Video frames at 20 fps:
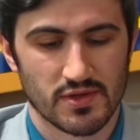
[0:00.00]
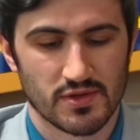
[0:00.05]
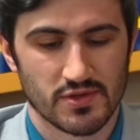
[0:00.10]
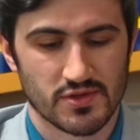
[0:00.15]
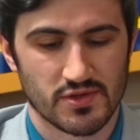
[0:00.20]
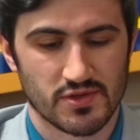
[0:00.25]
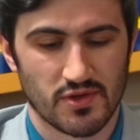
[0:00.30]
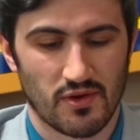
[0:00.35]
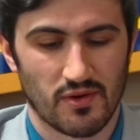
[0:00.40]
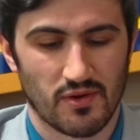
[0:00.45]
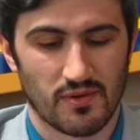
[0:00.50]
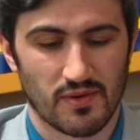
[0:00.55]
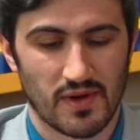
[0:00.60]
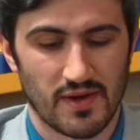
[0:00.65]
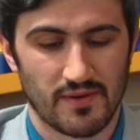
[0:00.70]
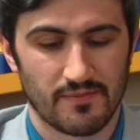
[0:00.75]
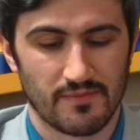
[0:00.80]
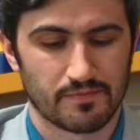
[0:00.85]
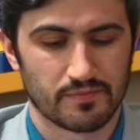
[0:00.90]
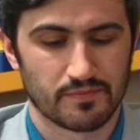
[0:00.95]
So
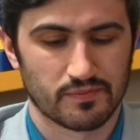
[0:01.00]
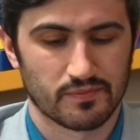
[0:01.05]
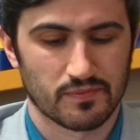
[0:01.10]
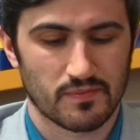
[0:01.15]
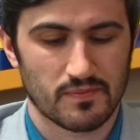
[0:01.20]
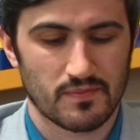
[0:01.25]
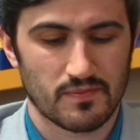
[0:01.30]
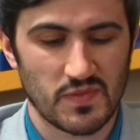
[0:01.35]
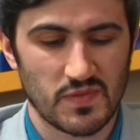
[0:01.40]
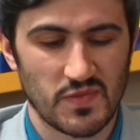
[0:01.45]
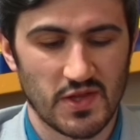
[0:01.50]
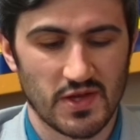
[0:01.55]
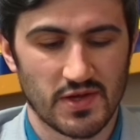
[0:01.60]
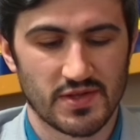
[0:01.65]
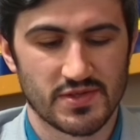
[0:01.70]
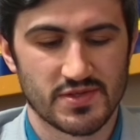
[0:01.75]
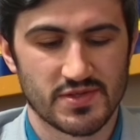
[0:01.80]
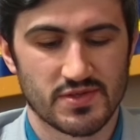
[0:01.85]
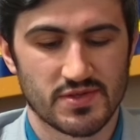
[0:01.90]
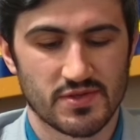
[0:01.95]

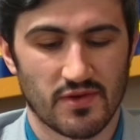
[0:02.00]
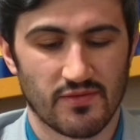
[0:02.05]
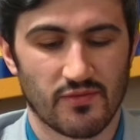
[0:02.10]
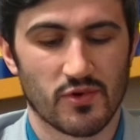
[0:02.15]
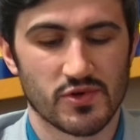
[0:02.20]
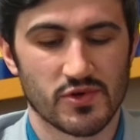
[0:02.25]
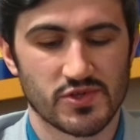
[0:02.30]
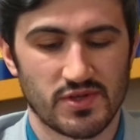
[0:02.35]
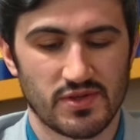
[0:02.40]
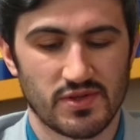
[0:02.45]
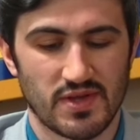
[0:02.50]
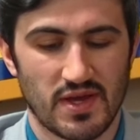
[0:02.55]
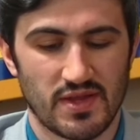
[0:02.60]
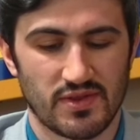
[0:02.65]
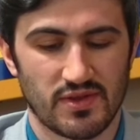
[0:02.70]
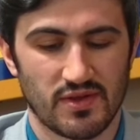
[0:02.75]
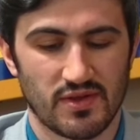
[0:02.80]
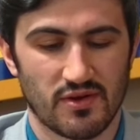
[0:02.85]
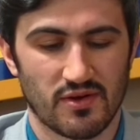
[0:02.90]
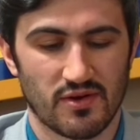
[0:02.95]
it's unfortunate that
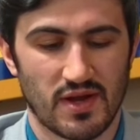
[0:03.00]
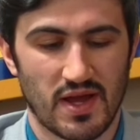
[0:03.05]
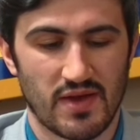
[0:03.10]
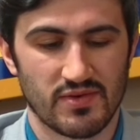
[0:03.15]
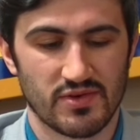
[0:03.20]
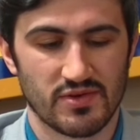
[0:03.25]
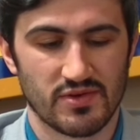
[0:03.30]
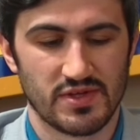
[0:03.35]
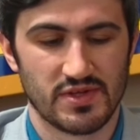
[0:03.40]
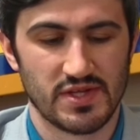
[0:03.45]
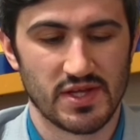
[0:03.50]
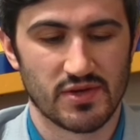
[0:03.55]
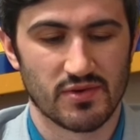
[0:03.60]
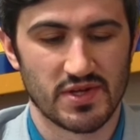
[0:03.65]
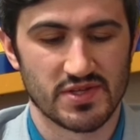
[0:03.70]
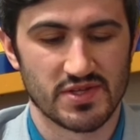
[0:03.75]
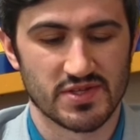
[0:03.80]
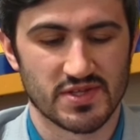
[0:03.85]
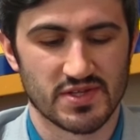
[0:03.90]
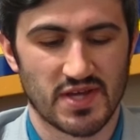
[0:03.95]
they're having to
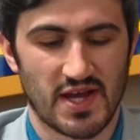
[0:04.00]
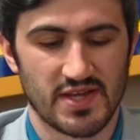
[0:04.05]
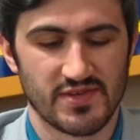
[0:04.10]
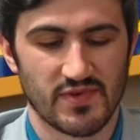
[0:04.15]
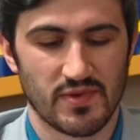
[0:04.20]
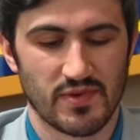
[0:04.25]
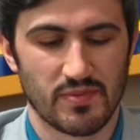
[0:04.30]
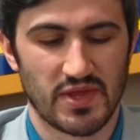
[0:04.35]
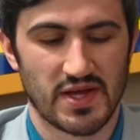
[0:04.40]
decrease the size of it,